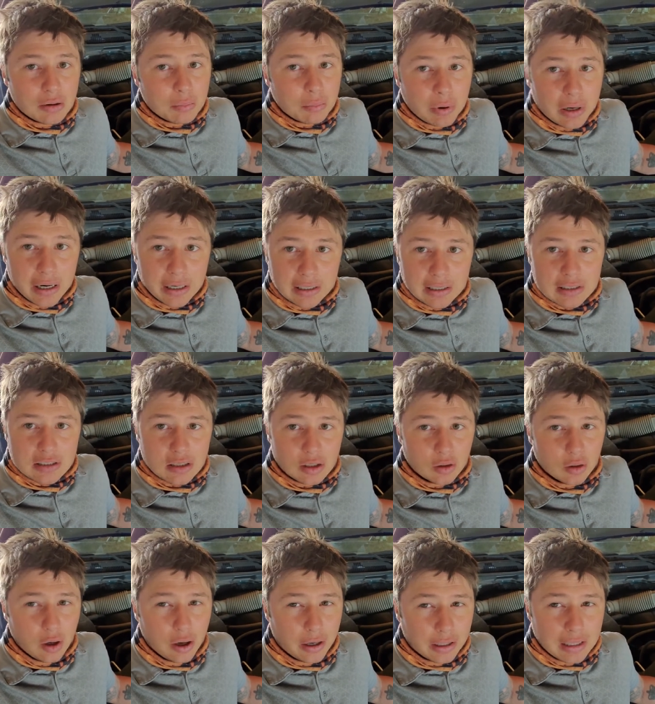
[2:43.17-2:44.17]
buckets, a
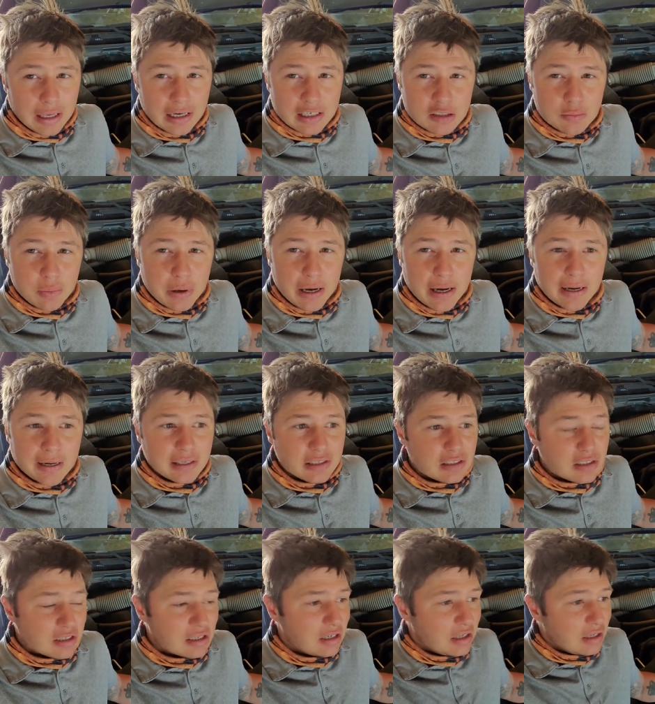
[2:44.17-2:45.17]
lot of catch
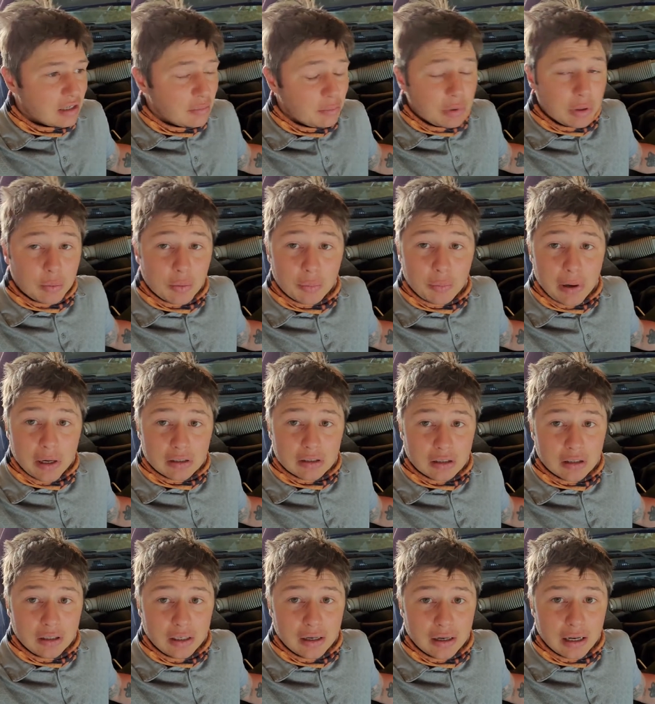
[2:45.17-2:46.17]
pans. Be prepared to
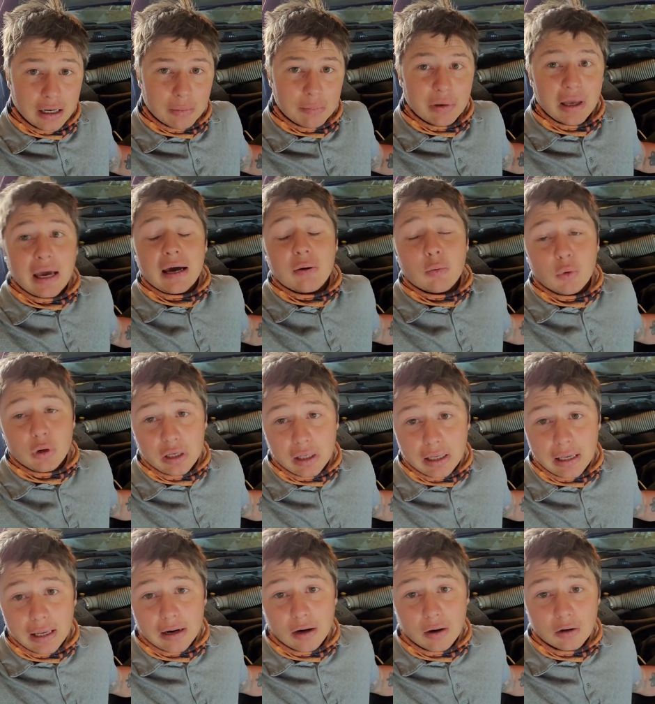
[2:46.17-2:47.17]
clean it up. And when you
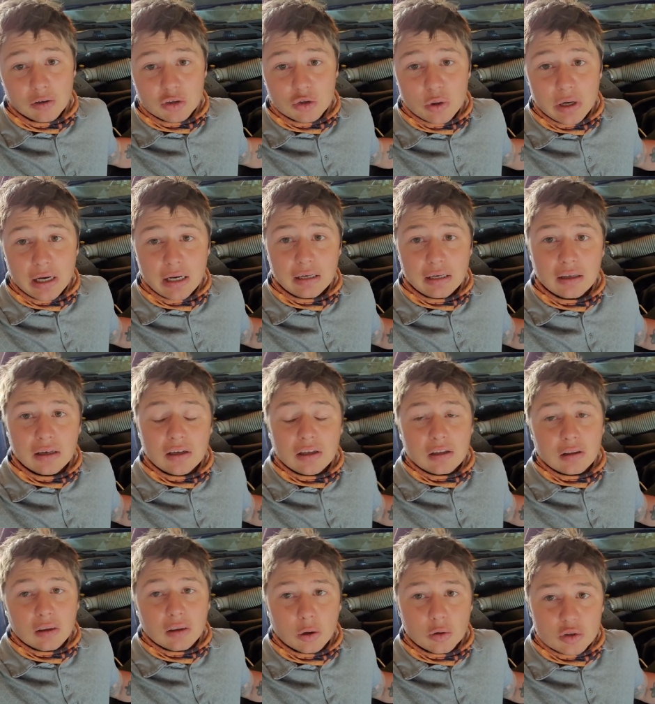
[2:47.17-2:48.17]
get it all drained,
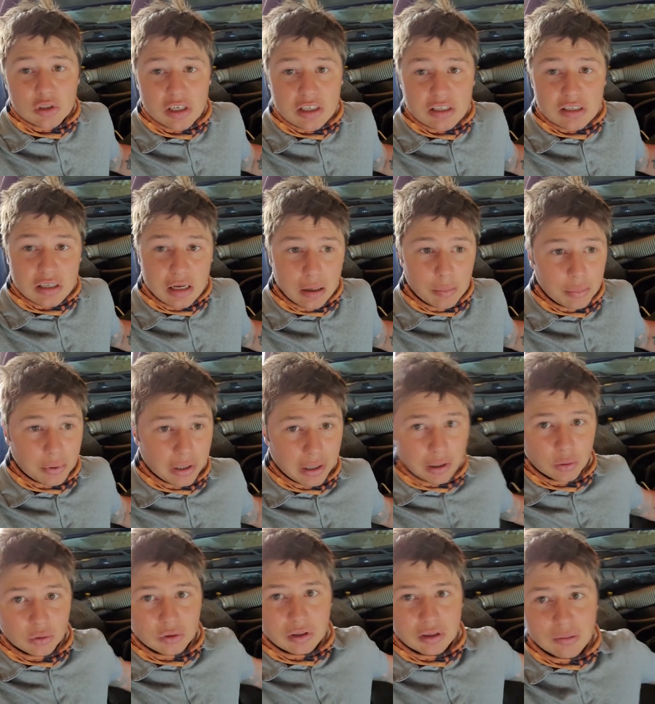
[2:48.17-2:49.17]
don't just dump it
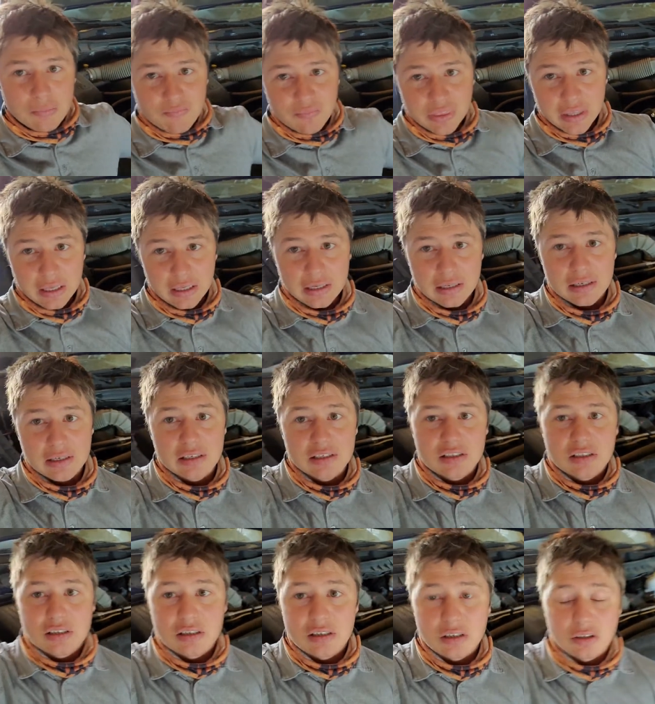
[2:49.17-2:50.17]
out. It
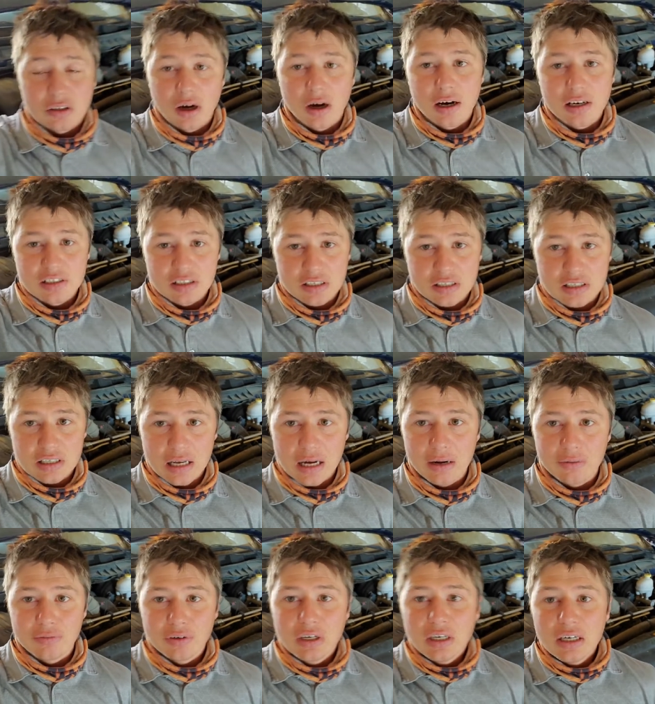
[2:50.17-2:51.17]
is toxic
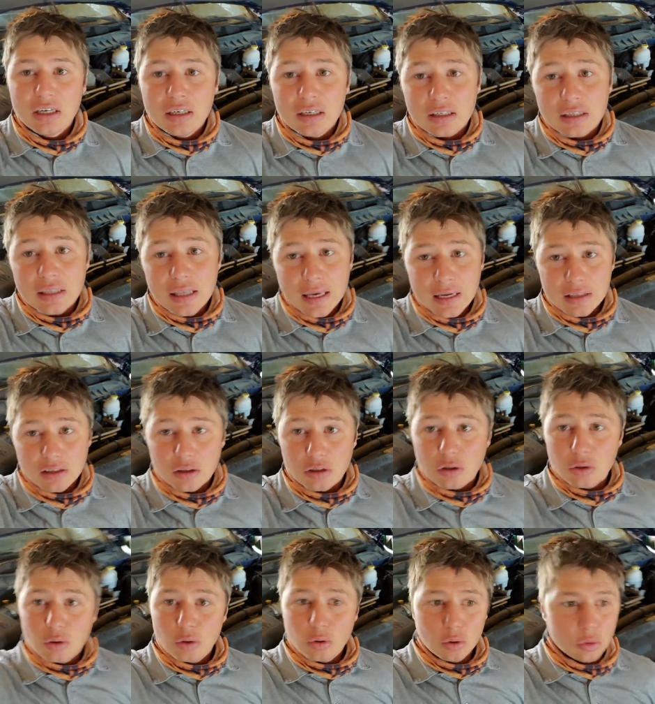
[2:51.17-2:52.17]
stuff take it
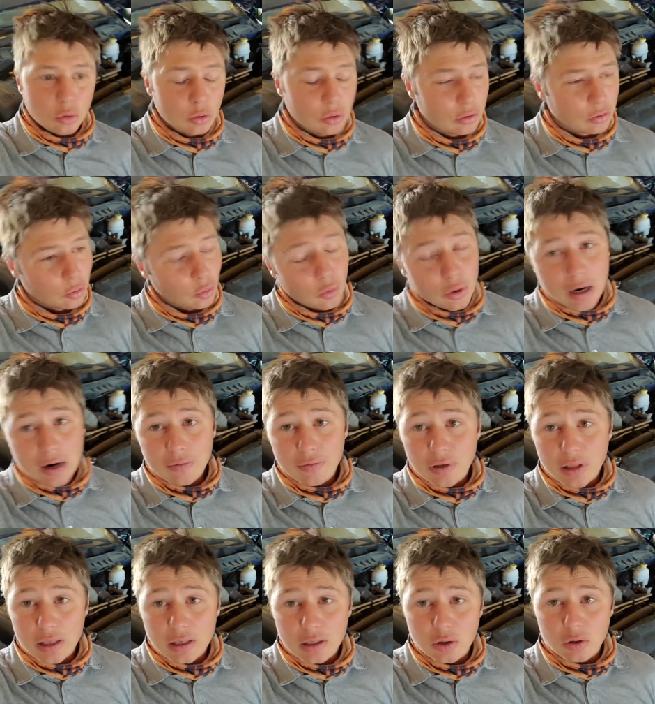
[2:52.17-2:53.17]
to
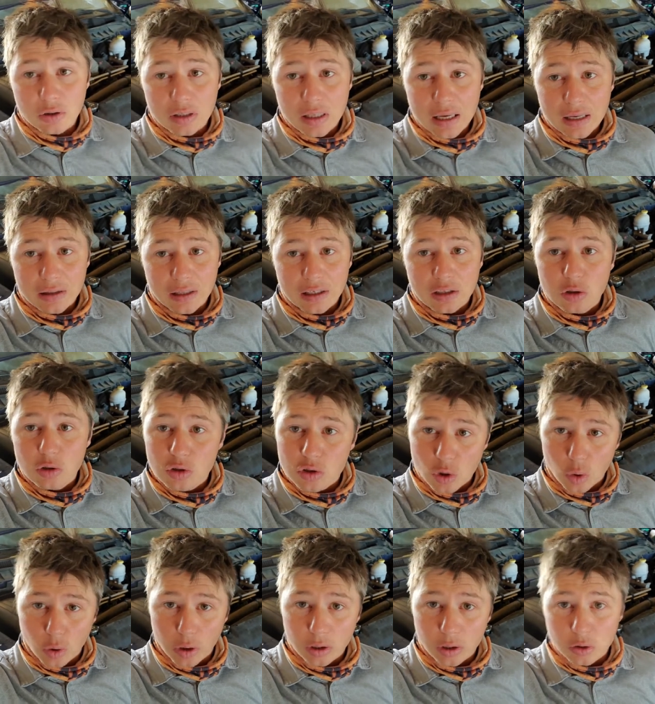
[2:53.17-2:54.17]
wherever that you can take like used
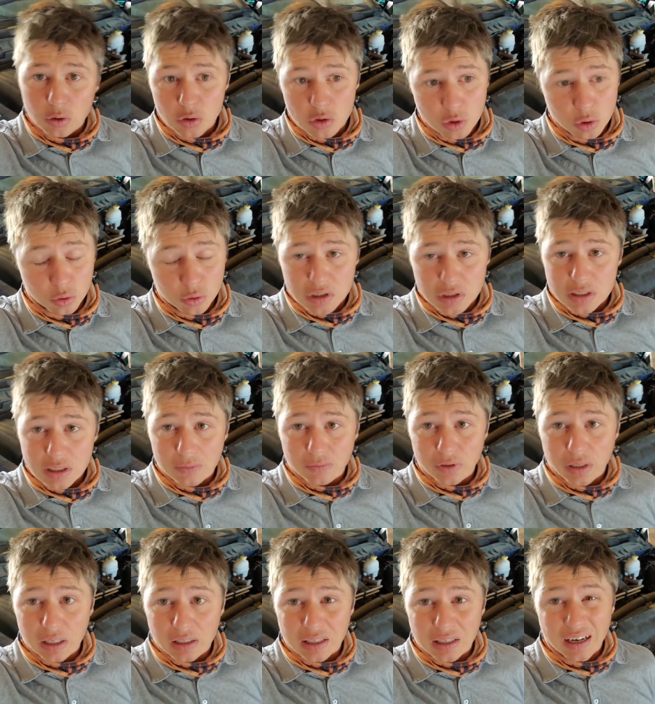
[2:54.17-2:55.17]
oil, used coolant, stuff
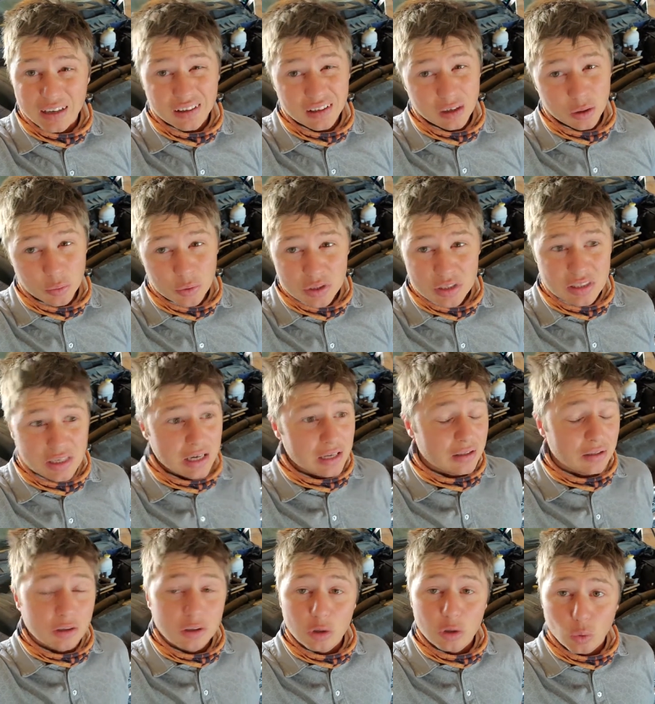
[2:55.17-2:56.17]
like that, and they'll
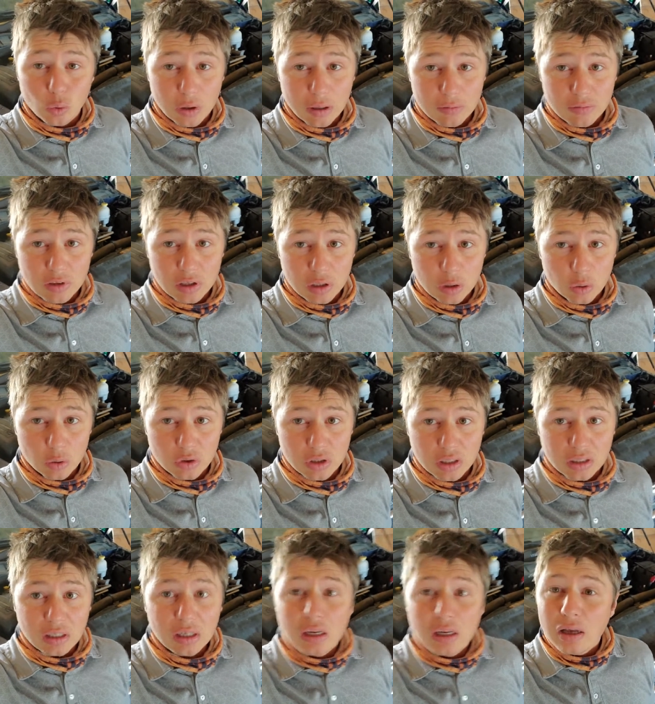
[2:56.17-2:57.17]
recycle it and do whatever they do with
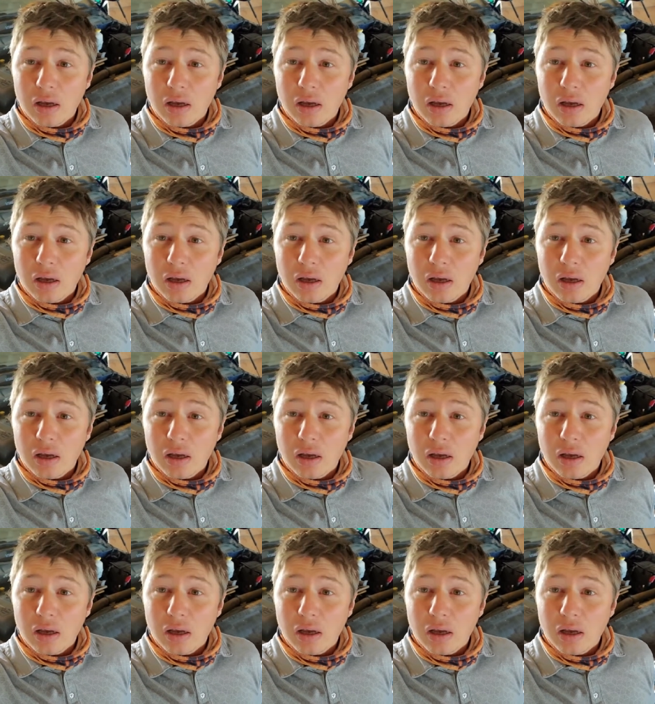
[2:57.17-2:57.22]
it.